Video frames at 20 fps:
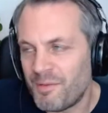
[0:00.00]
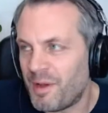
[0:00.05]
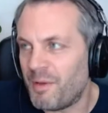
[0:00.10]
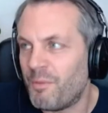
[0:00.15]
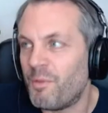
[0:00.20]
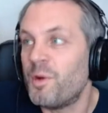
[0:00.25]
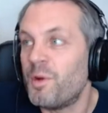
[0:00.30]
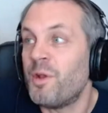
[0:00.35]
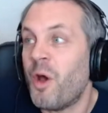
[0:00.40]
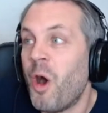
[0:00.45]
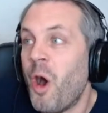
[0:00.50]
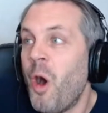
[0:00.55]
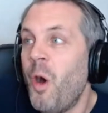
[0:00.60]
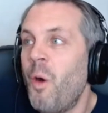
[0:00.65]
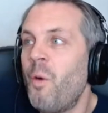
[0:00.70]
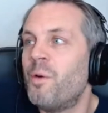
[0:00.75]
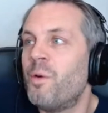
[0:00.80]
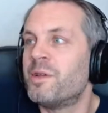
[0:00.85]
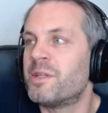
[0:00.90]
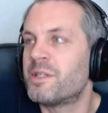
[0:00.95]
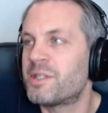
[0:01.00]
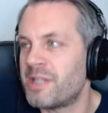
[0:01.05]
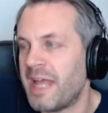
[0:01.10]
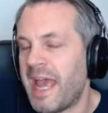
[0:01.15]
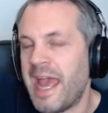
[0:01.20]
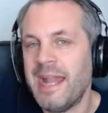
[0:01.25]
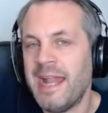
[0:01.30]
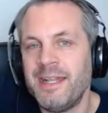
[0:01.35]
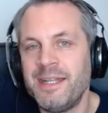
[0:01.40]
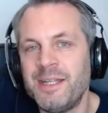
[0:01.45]
won't always
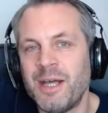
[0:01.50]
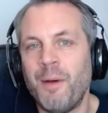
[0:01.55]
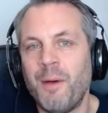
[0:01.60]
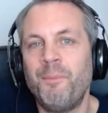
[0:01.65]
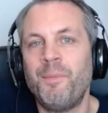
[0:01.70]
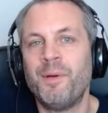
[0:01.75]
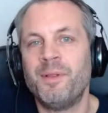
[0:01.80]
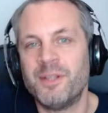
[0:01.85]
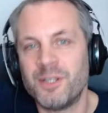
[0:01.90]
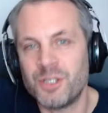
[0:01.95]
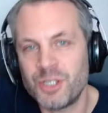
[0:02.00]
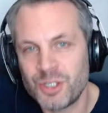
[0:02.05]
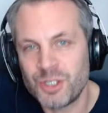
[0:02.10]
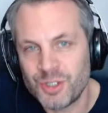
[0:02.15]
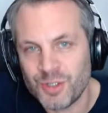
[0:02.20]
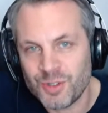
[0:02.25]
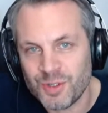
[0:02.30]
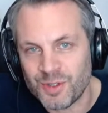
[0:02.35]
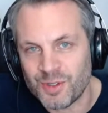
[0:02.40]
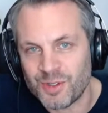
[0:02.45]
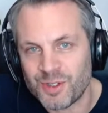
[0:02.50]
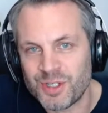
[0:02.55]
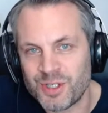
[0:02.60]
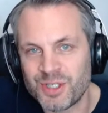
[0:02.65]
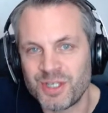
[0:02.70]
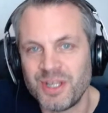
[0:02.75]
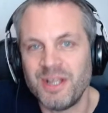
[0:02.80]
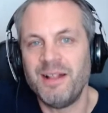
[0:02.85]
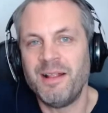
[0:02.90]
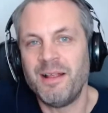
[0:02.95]
end up in the
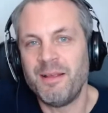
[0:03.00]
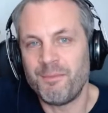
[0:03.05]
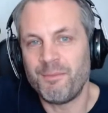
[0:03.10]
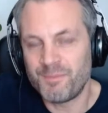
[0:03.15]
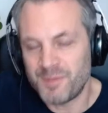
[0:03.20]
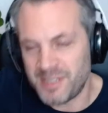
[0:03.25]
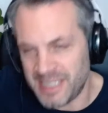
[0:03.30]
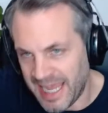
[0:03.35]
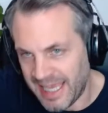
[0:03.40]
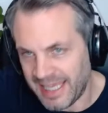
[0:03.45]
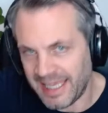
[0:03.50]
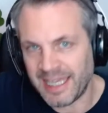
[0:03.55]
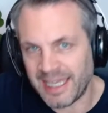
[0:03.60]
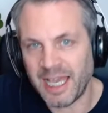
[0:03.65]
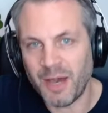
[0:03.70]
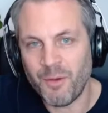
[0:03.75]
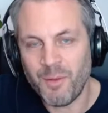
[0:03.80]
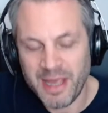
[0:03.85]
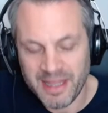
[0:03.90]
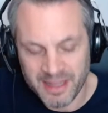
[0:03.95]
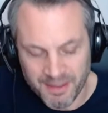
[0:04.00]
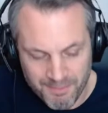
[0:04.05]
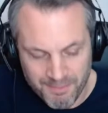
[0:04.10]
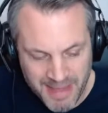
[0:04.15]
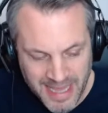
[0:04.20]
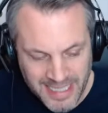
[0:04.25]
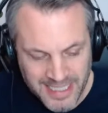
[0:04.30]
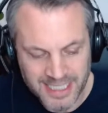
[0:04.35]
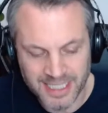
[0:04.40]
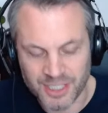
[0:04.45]
students taking away the
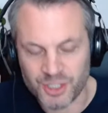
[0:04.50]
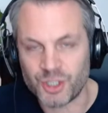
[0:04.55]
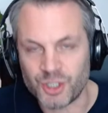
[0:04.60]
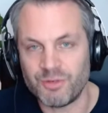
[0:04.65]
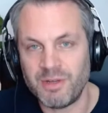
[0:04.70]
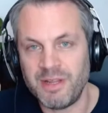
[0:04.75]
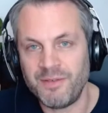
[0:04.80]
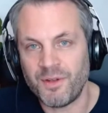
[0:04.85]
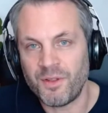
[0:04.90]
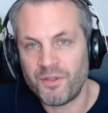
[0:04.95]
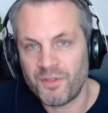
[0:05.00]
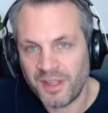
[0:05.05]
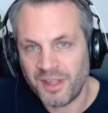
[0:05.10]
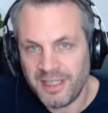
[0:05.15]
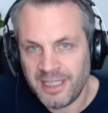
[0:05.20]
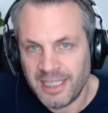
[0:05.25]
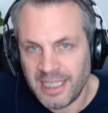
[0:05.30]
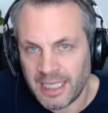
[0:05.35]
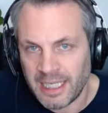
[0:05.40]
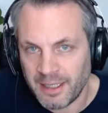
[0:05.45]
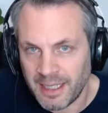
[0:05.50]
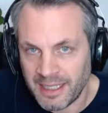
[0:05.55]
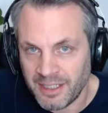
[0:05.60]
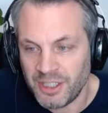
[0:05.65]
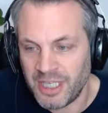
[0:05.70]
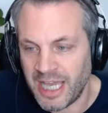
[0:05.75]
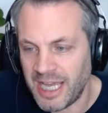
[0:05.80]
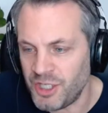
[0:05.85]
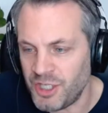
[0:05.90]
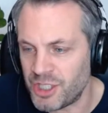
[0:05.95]
message or even thinking,
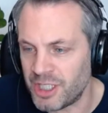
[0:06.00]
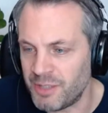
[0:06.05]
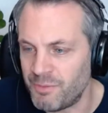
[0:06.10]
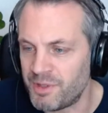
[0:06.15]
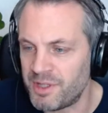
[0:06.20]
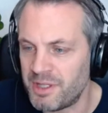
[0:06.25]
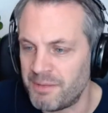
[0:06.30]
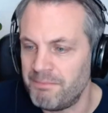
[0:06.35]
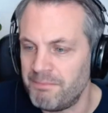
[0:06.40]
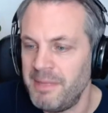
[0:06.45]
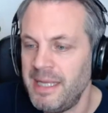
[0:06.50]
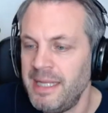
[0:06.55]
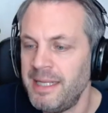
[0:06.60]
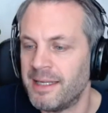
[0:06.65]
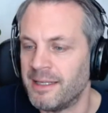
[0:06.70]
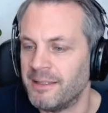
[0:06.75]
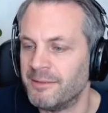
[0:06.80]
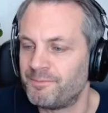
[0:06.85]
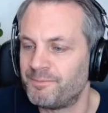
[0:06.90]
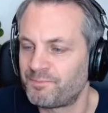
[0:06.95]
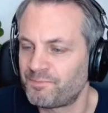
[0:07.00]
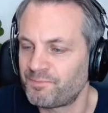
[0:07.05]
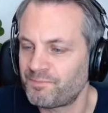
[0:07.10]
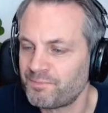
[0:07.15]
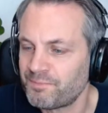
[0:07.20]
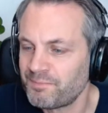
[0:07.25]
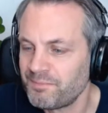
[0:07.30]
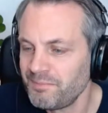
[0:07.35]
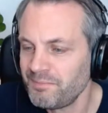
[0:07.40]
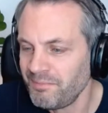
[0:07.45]
engaging with the meaning.
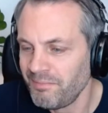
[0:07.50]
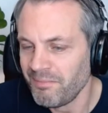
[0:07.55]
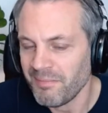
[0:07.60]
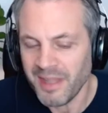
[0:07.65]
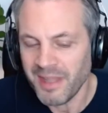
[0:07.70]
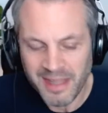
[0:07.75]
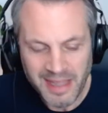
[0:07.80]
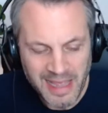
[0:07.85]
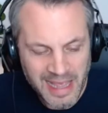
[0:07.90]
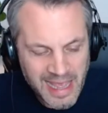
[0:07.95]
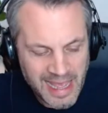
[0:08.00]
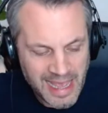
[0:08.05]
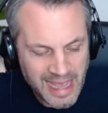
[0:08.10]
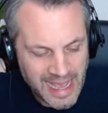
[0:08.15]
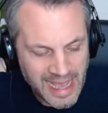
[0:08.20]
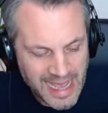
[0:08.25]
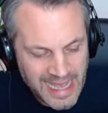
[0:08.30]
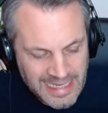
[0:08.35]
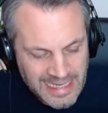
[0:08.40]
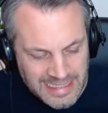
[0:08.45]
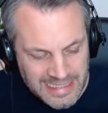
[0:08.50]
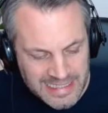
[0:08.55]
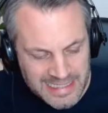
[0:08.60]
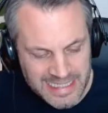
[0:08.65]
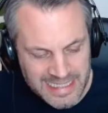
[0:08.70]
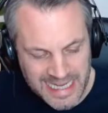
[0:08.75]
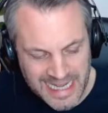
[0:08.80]
And